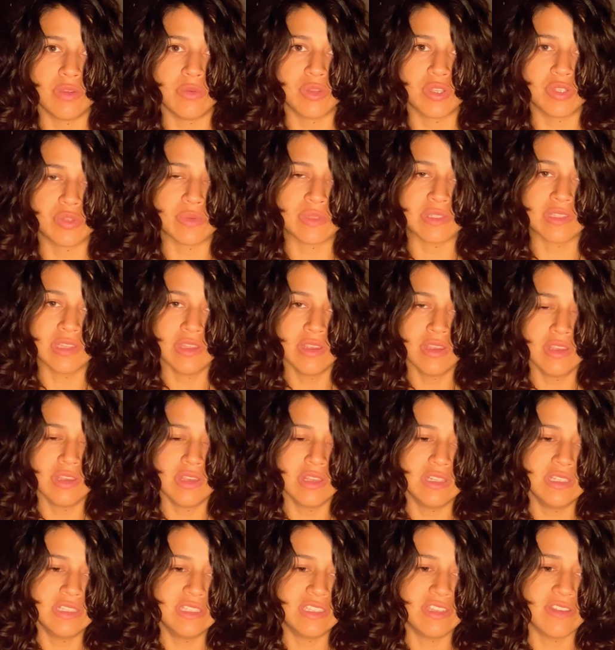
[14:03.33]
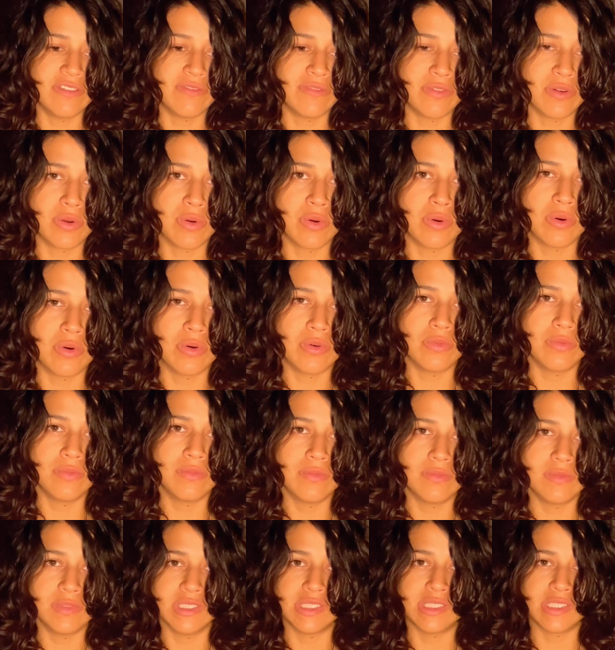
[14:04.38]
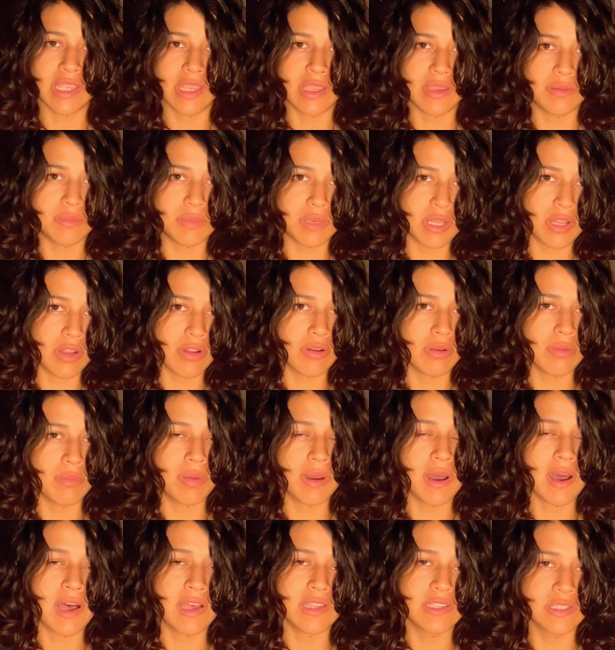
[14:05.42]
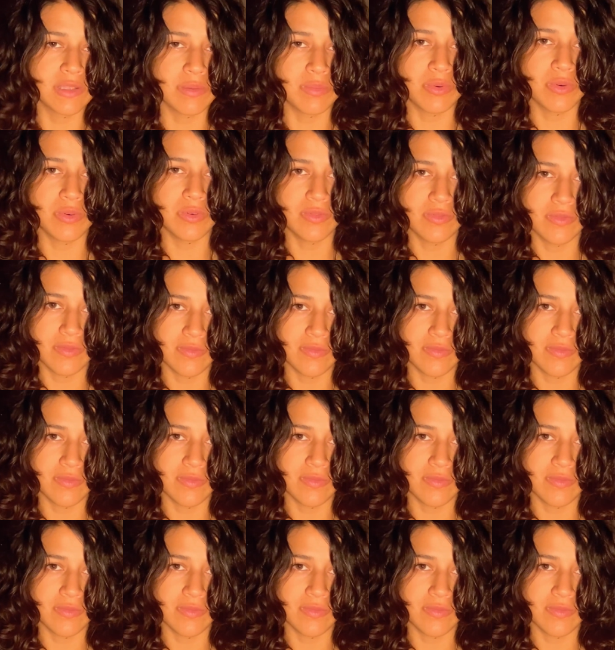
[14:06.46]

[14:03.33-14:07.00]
which was difficult, damn near impossible.